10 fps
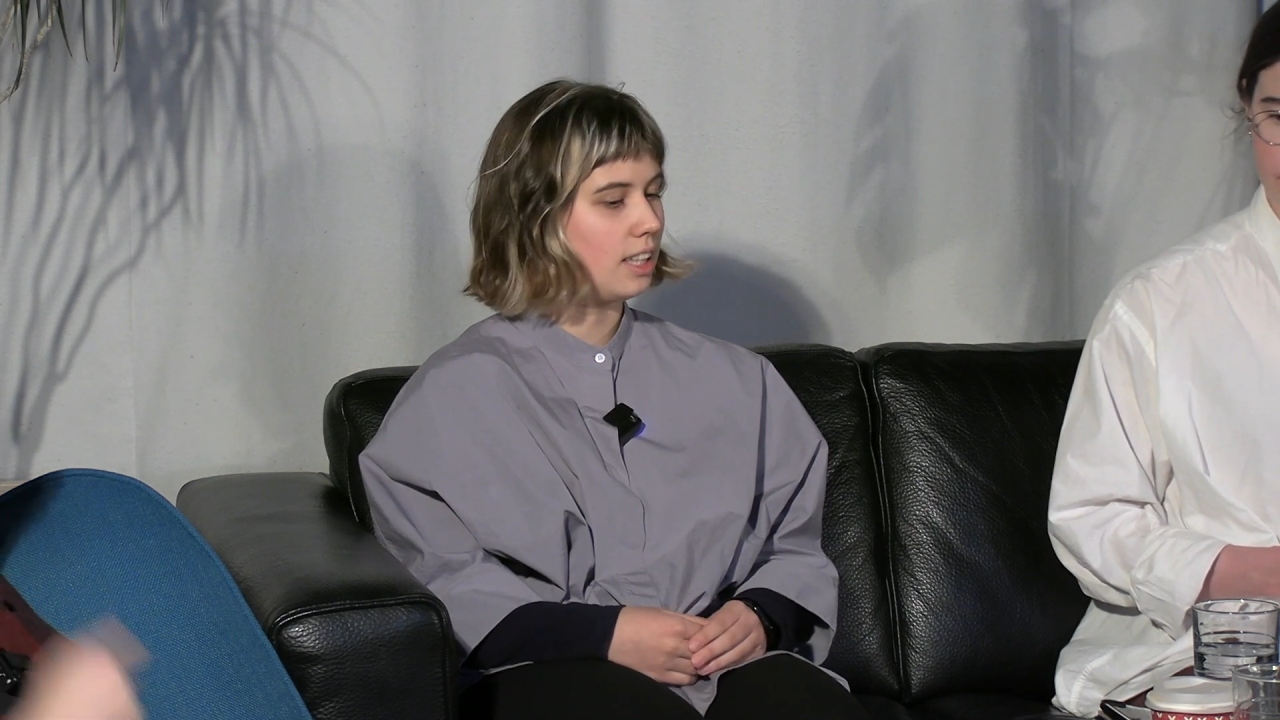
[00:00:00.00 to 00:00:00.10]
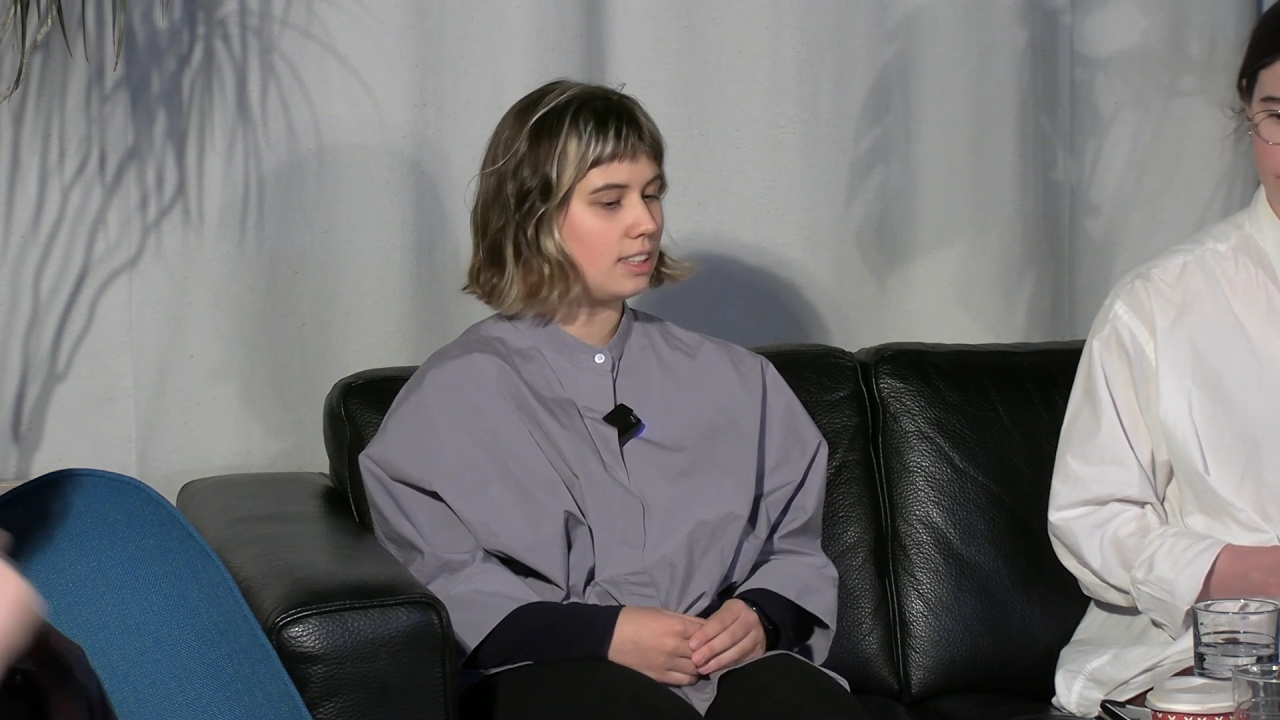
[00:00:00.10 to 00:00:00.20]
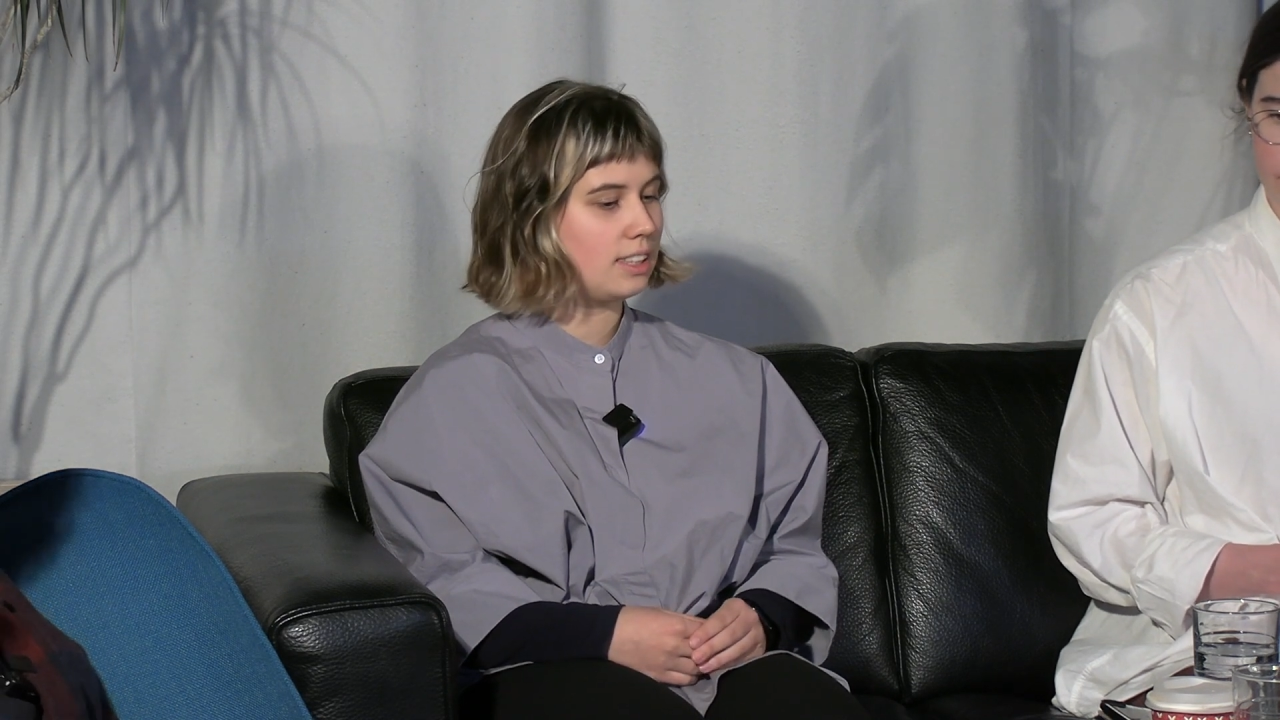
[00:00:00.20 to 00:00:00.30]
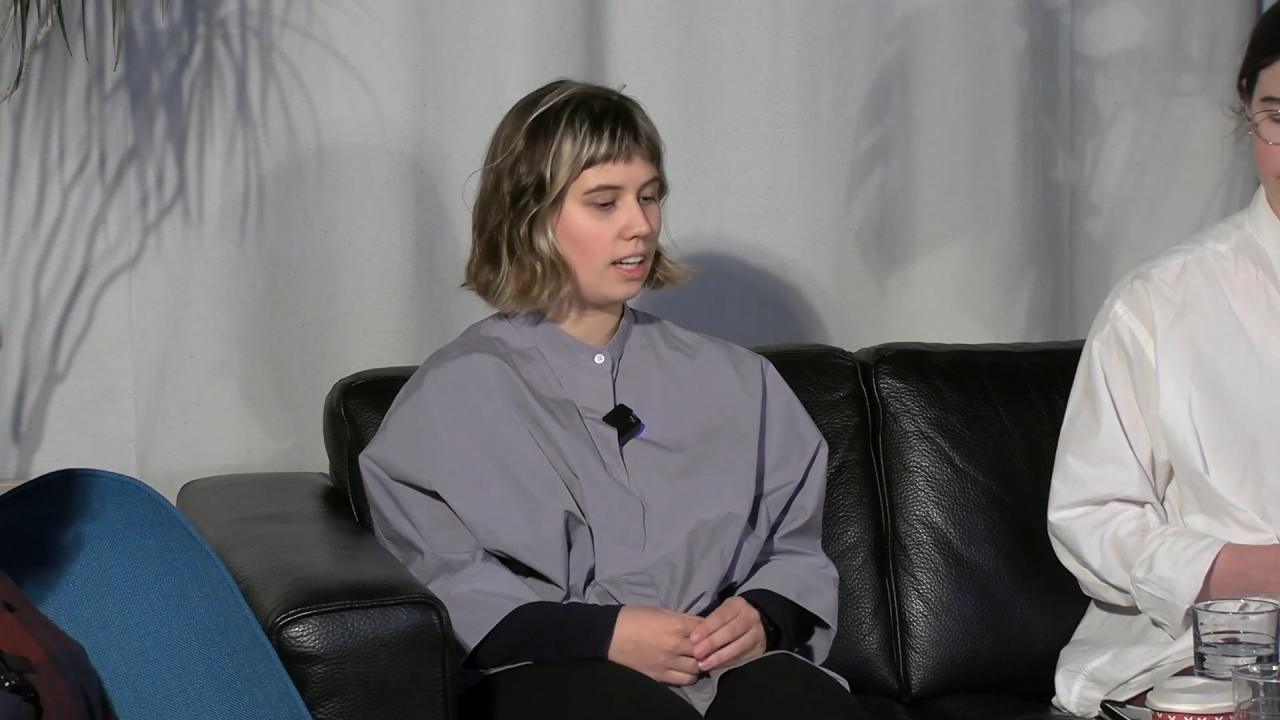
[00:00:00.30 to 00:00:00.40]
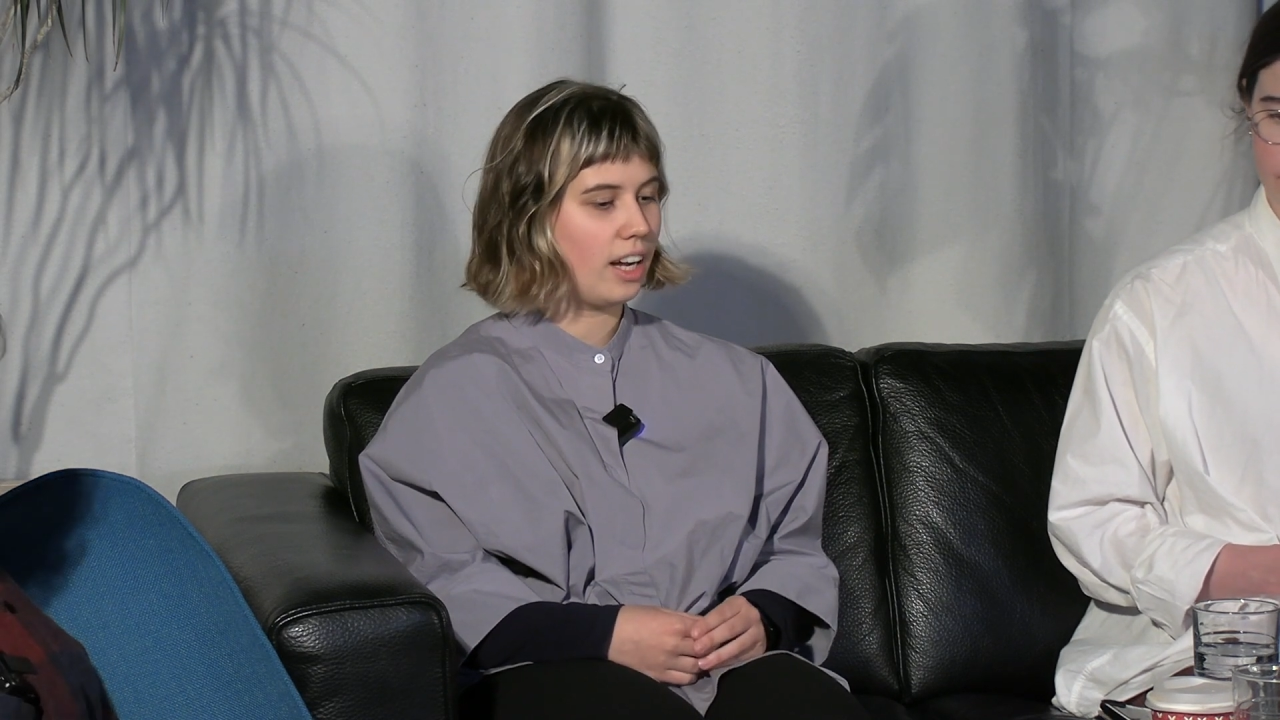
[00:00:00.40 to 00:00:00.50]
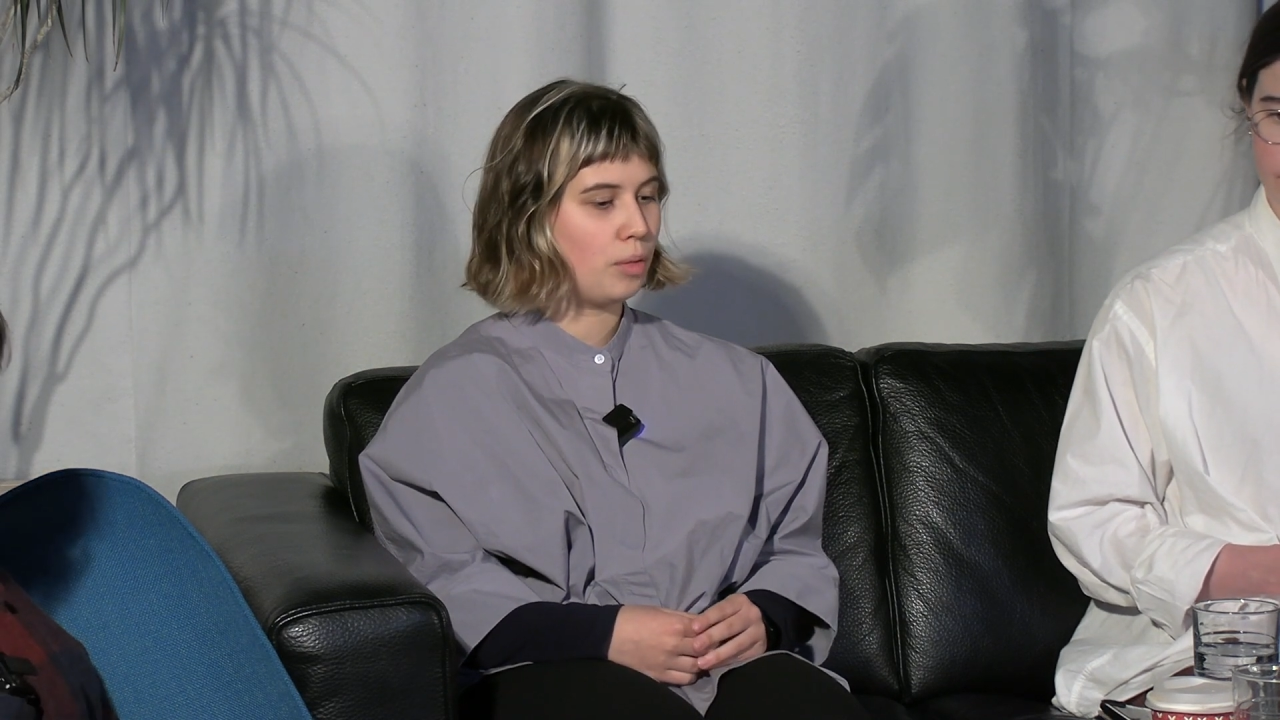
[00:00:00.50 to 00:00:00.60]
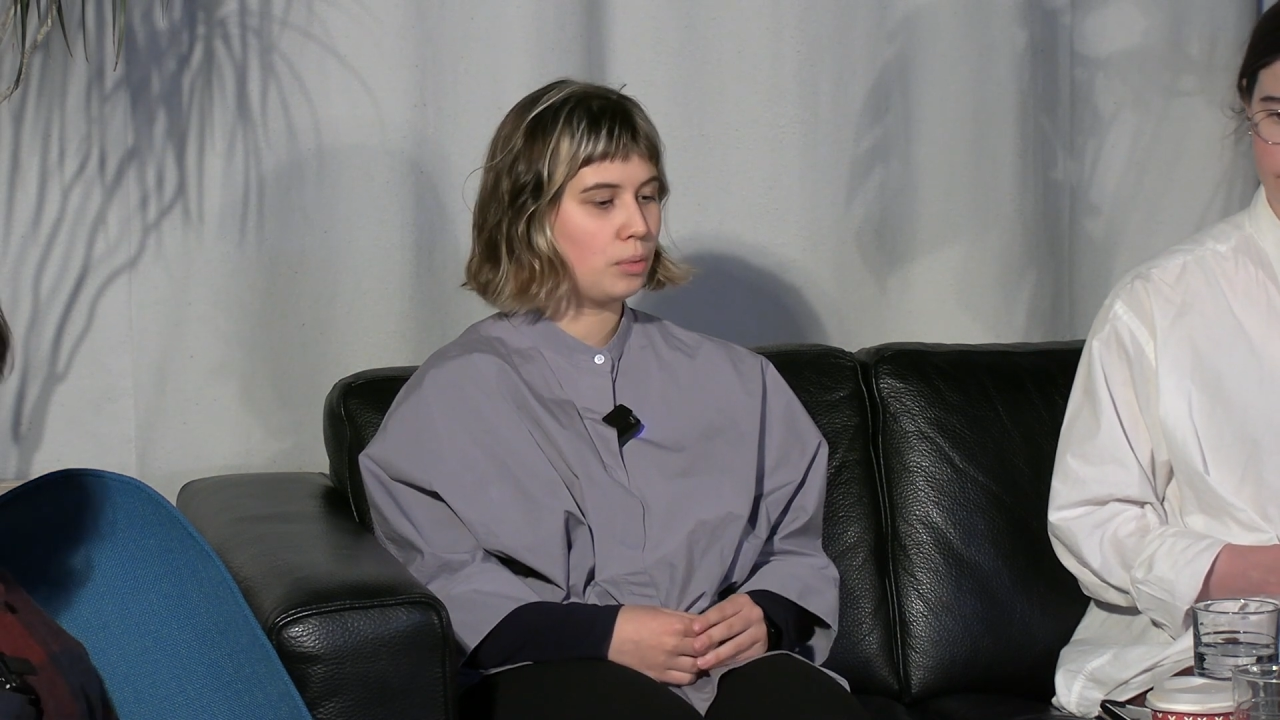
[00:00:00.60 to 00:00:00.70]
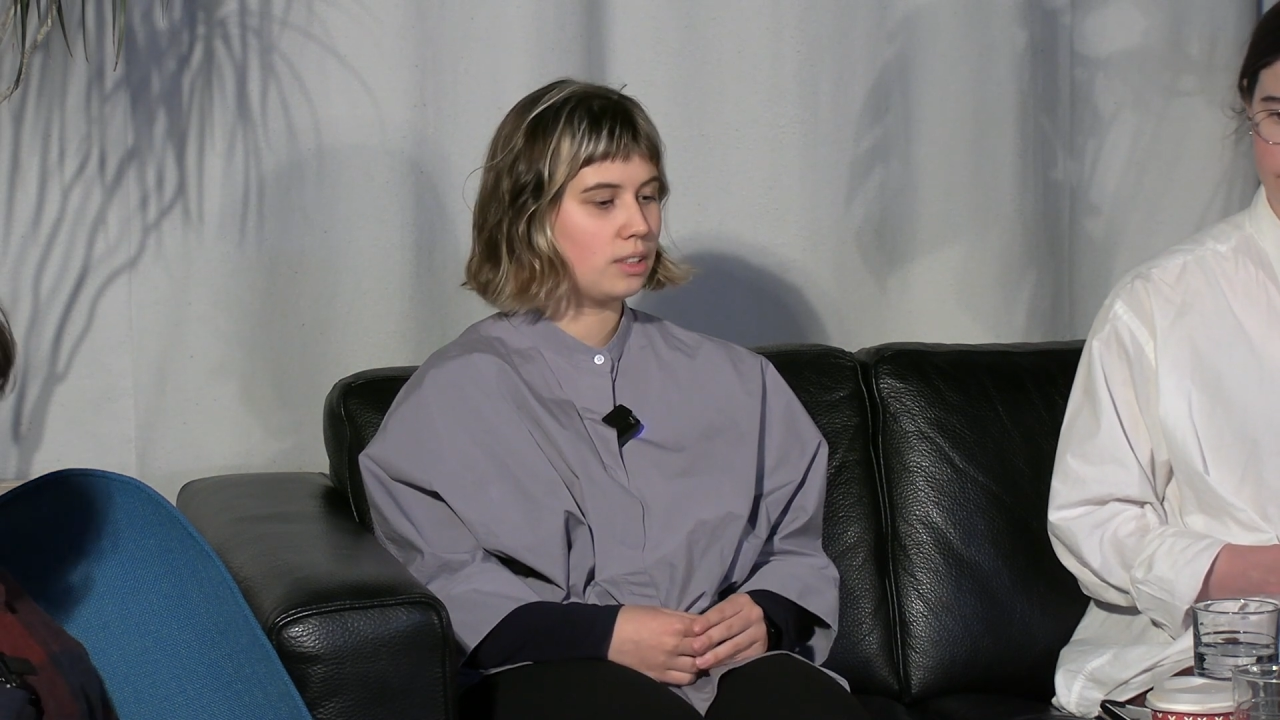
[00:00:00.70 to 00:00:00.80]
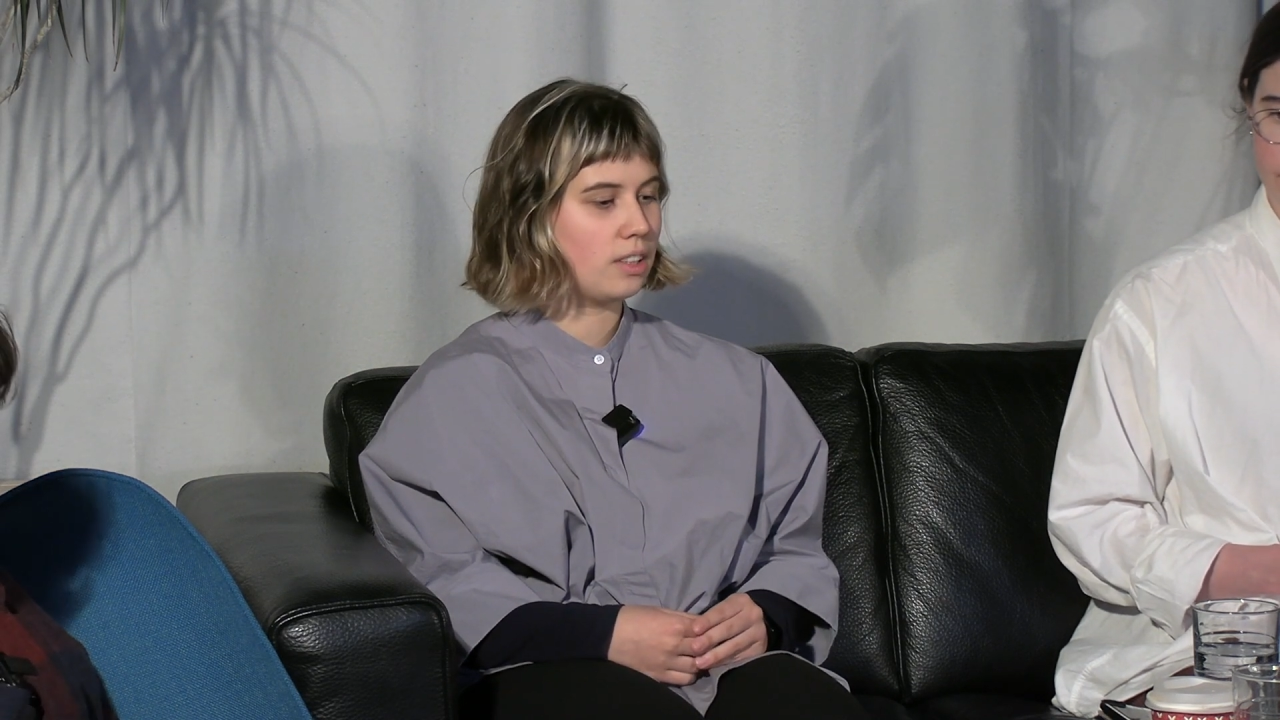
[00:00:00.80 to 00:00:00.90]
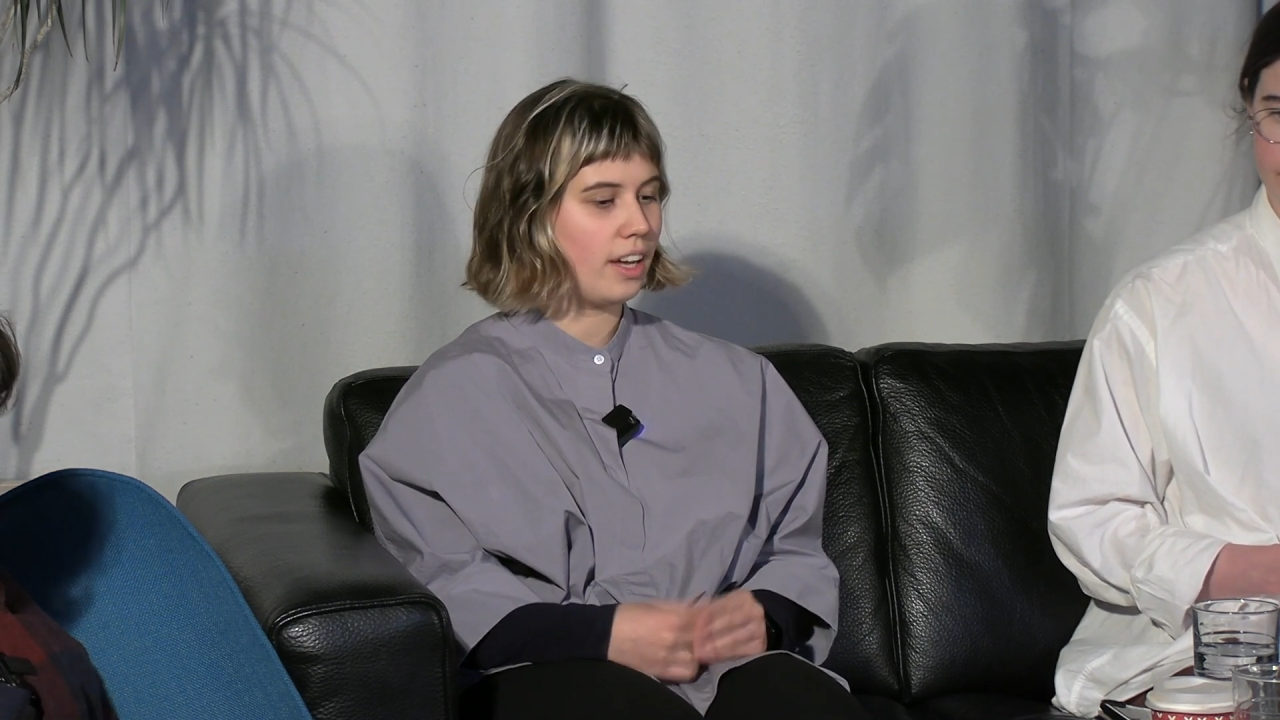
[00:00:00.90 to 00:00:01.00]
that I
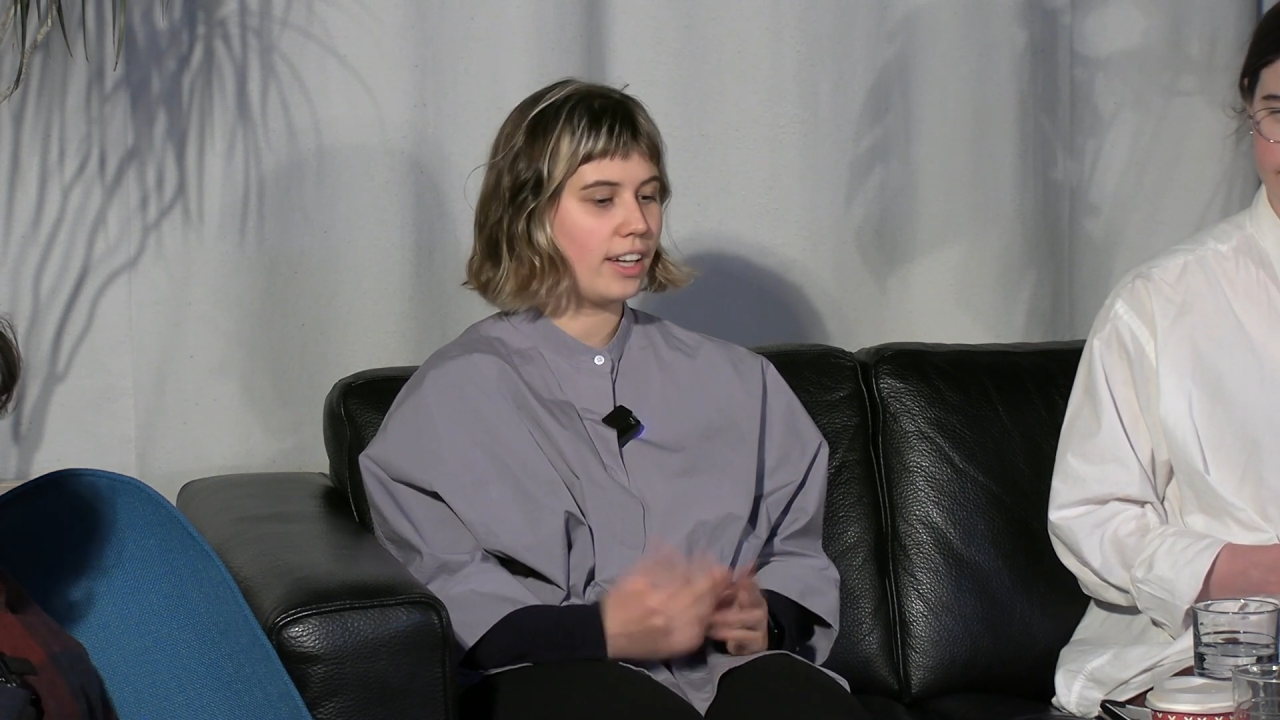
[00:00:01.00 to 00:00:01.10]
would